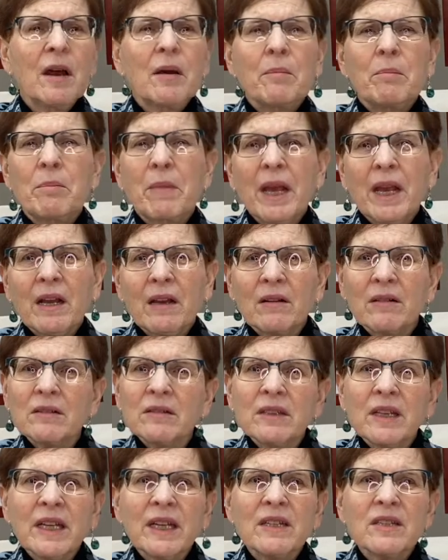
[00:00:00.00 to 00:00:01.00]
Make a
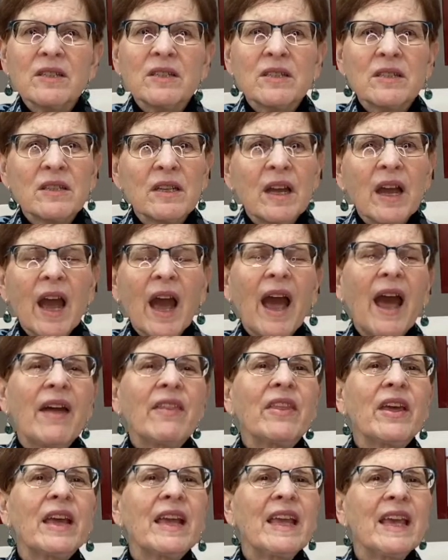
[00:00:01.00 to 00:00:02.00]
list
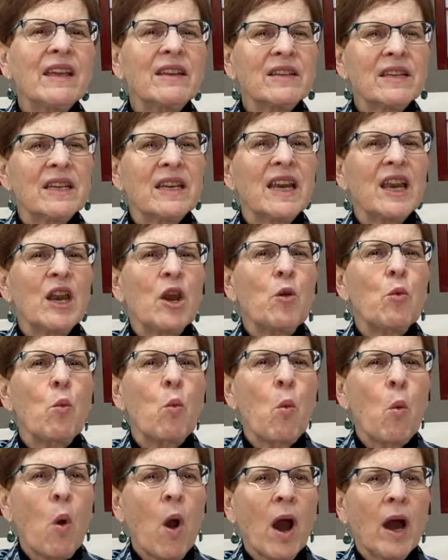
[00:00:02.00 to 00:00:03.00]
and then get it in
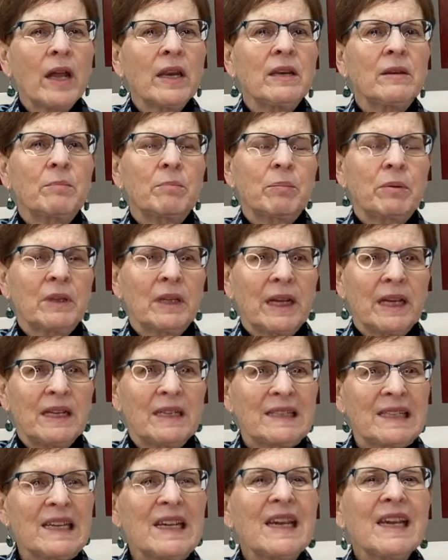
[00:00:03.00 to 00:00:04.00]
one
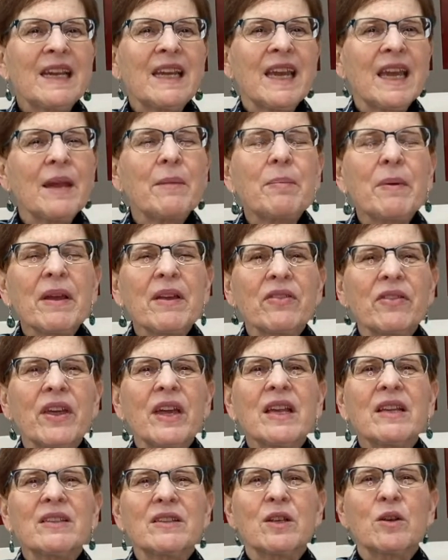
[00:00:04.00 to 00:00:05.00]
place. Keeping
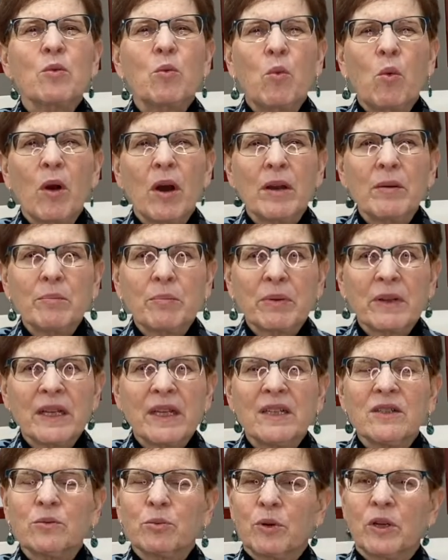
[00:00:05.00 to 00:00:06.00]
things in one
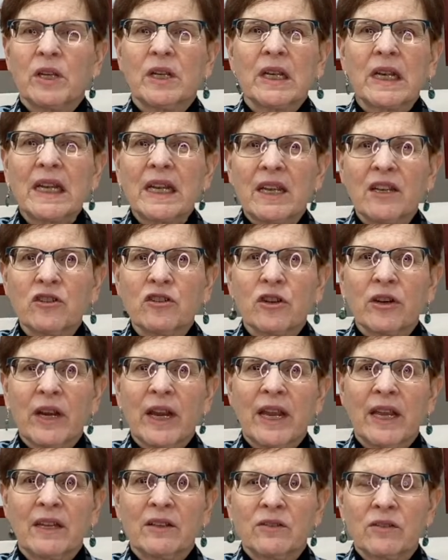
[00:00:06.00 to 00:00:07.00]
place where you can get your
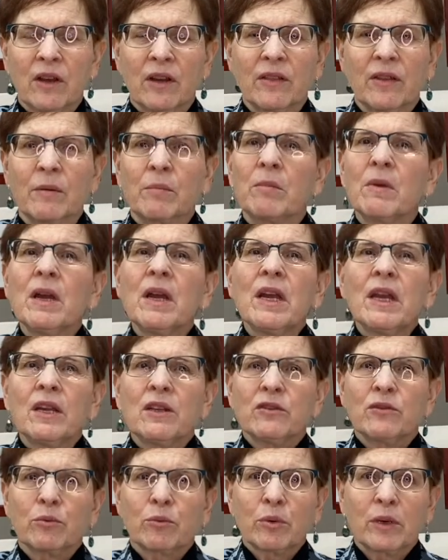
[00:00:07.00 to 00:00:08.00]
hands on them
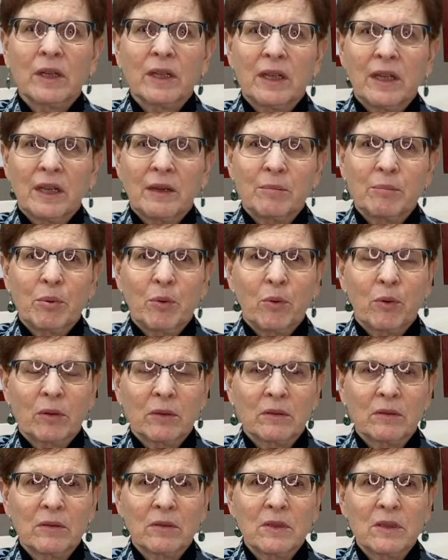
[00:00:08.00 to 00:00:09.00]
is really
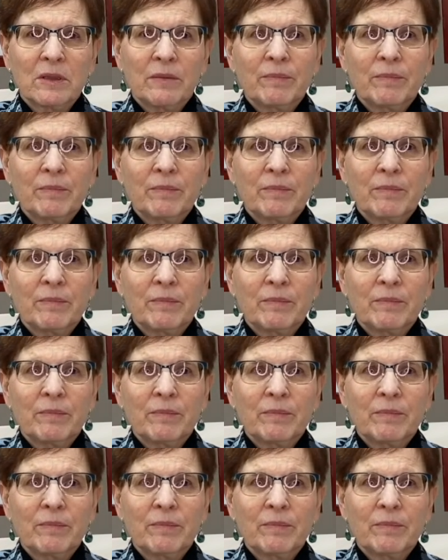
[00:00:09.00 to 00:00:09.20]
important.